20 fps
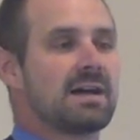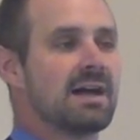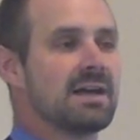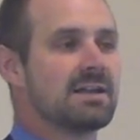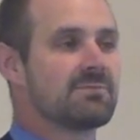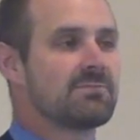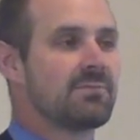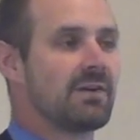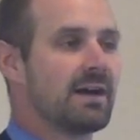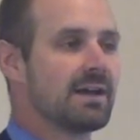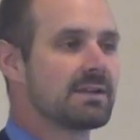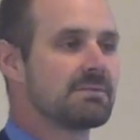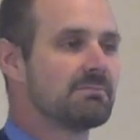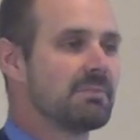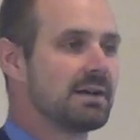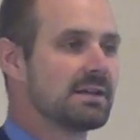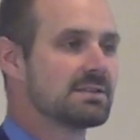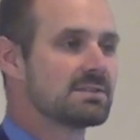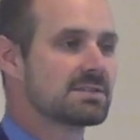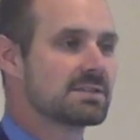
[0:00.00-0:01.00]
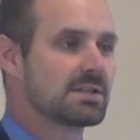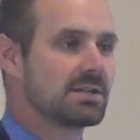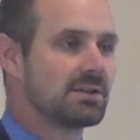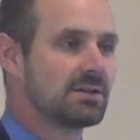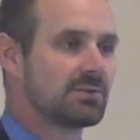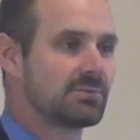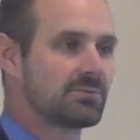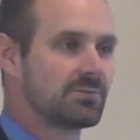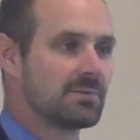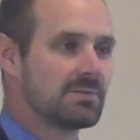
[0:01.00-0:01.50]
I find
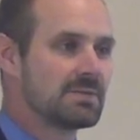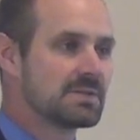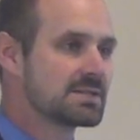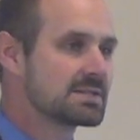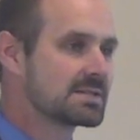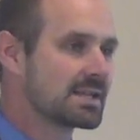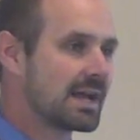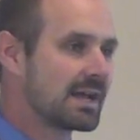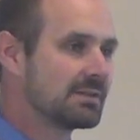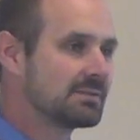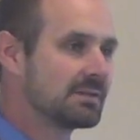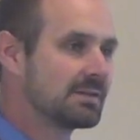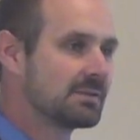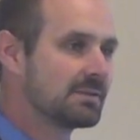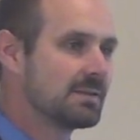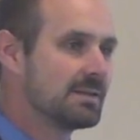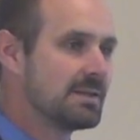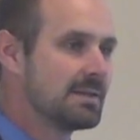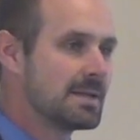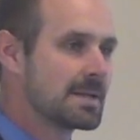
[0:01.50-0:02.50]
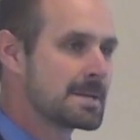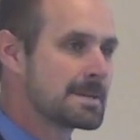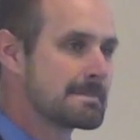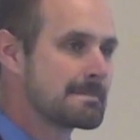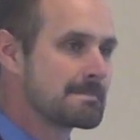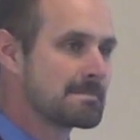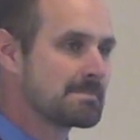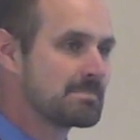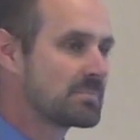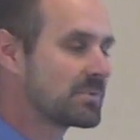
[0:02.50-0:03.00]
myself silently
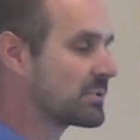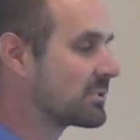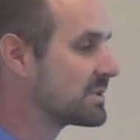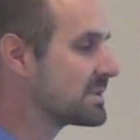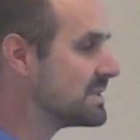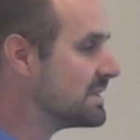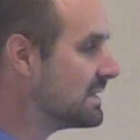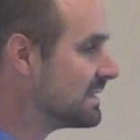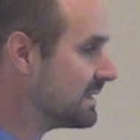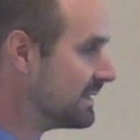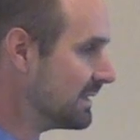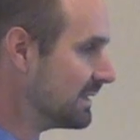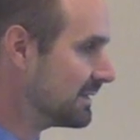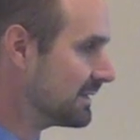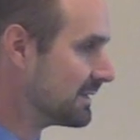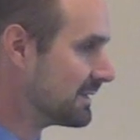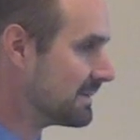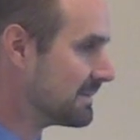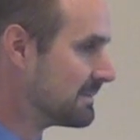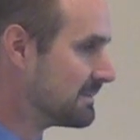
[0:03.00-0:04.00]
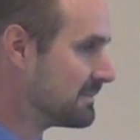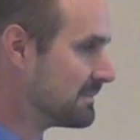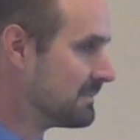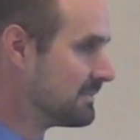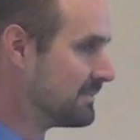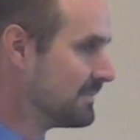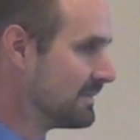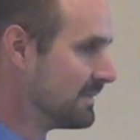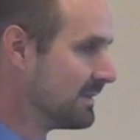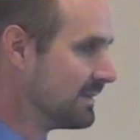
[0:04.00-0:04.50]
critiquing
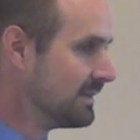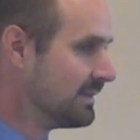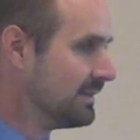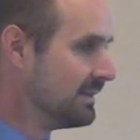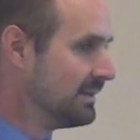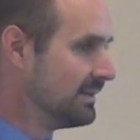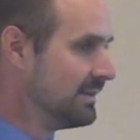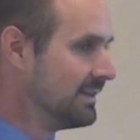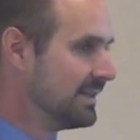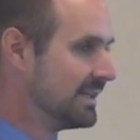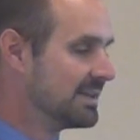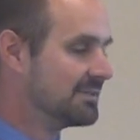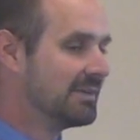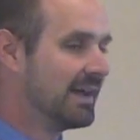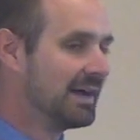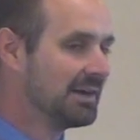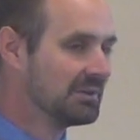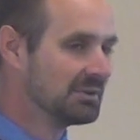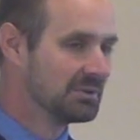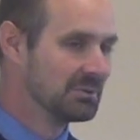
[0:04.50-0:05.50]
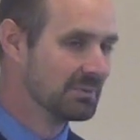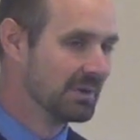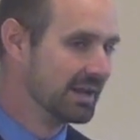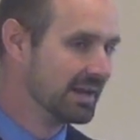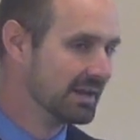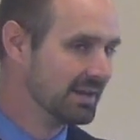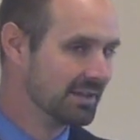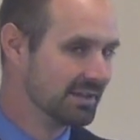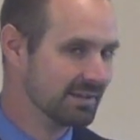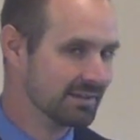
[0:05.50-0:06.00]
and
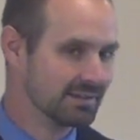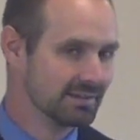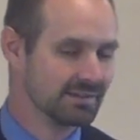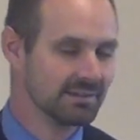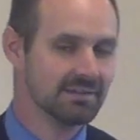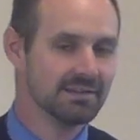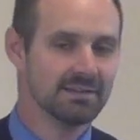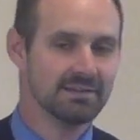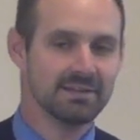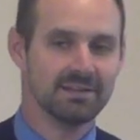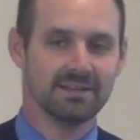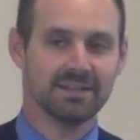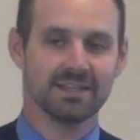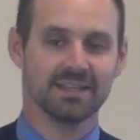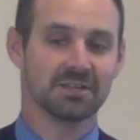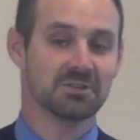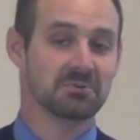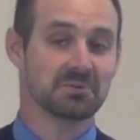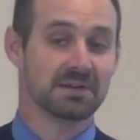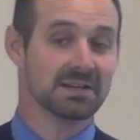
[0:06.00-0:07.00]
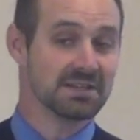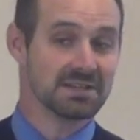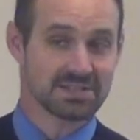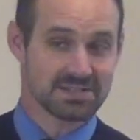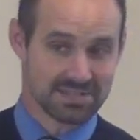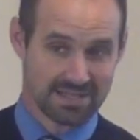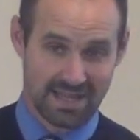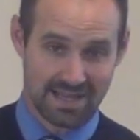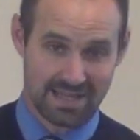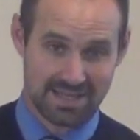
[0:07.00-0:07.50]
evaluating and
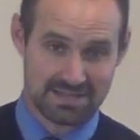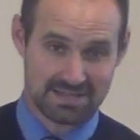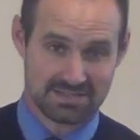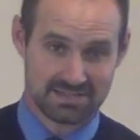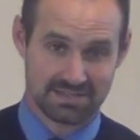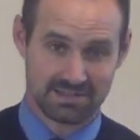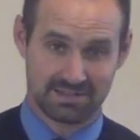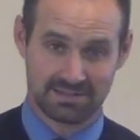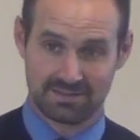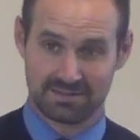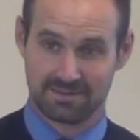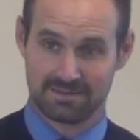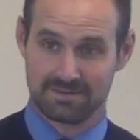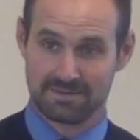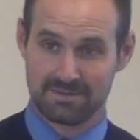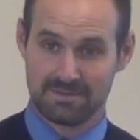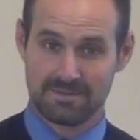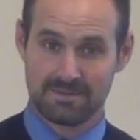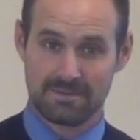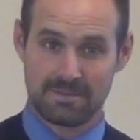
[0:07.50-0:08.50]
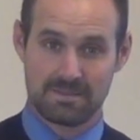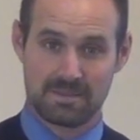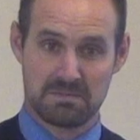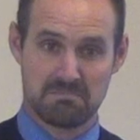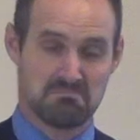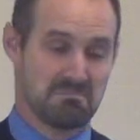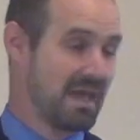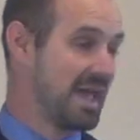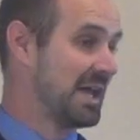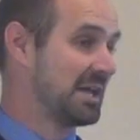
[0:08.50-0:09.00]
criticizing the
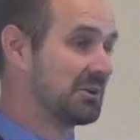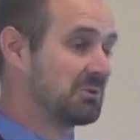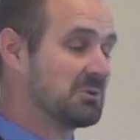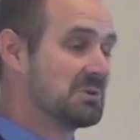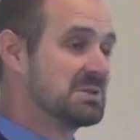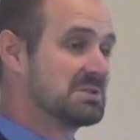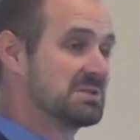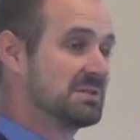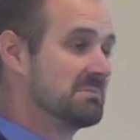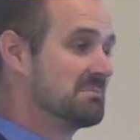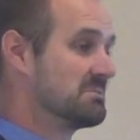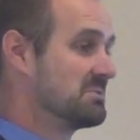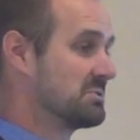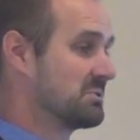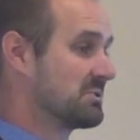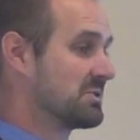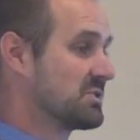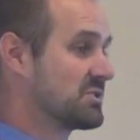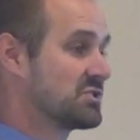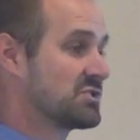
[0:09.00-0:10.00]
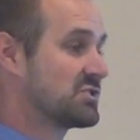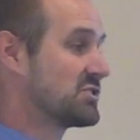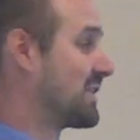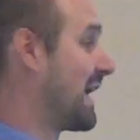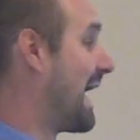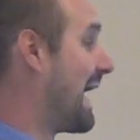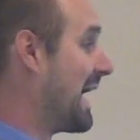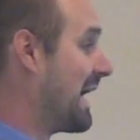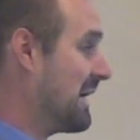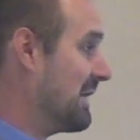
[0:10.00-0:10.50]
mannerisms or the
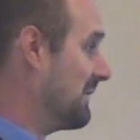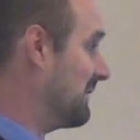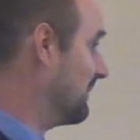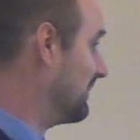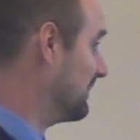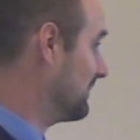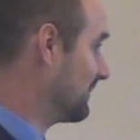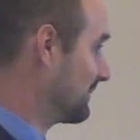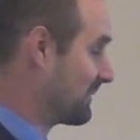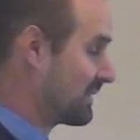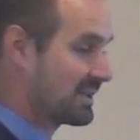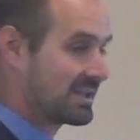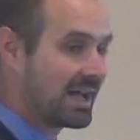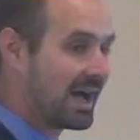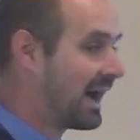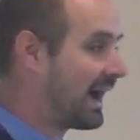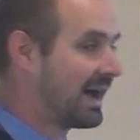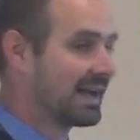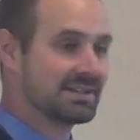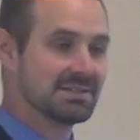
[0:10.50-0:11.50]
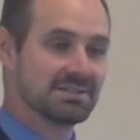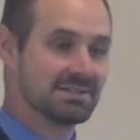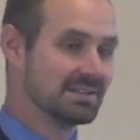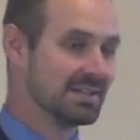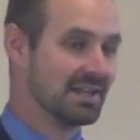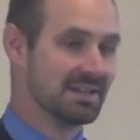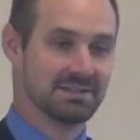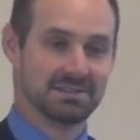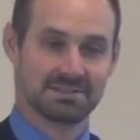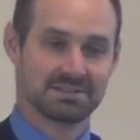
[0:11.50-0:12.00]
style or the
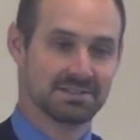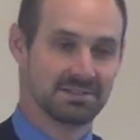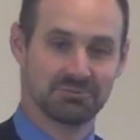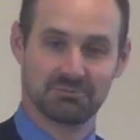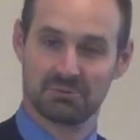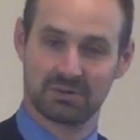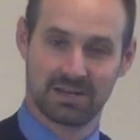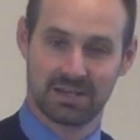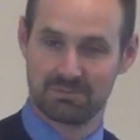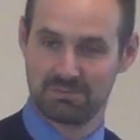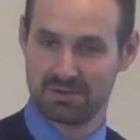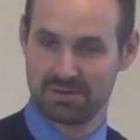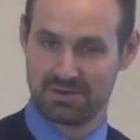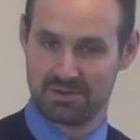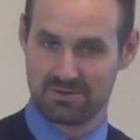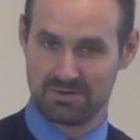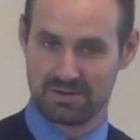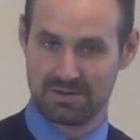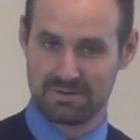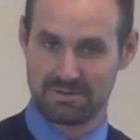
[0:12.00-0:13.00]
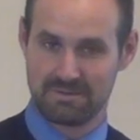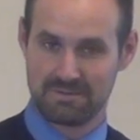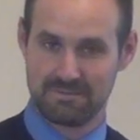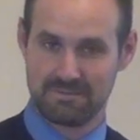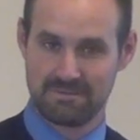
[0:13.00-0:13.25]
contents of what I'm hearing.